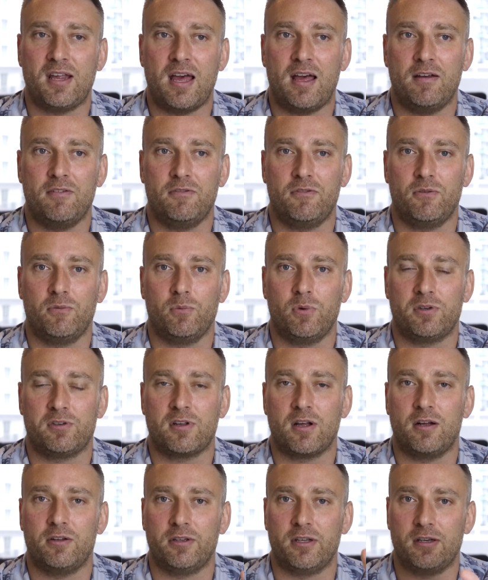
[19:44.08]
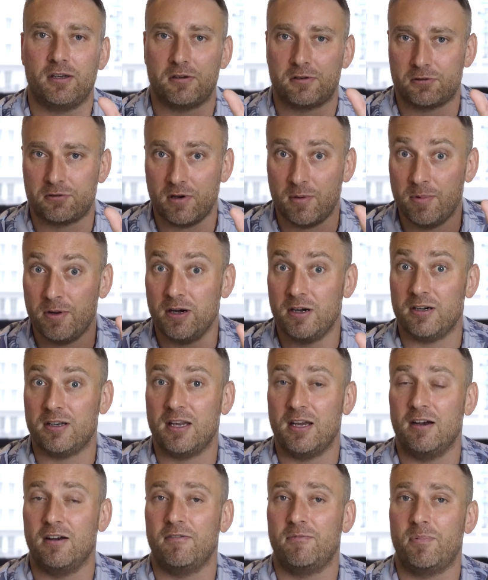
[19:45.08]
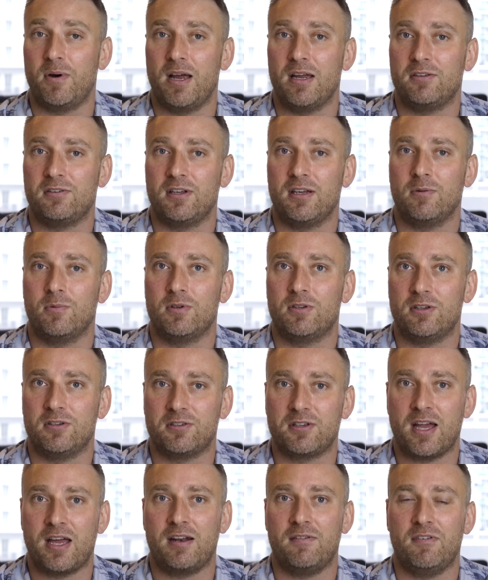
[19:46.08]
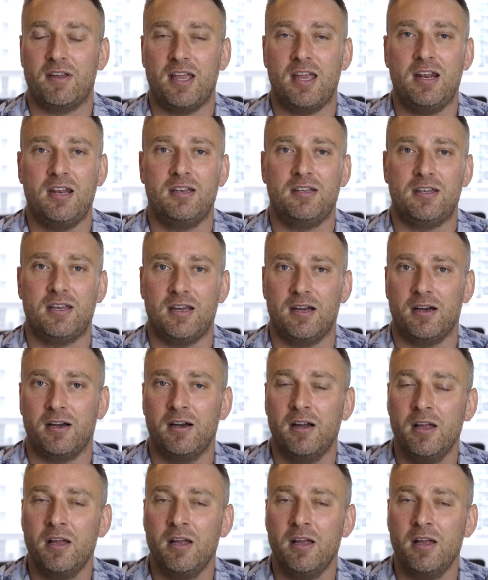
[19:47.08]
have what's called a distributor tier of pricing, which is kind of a hidden tier.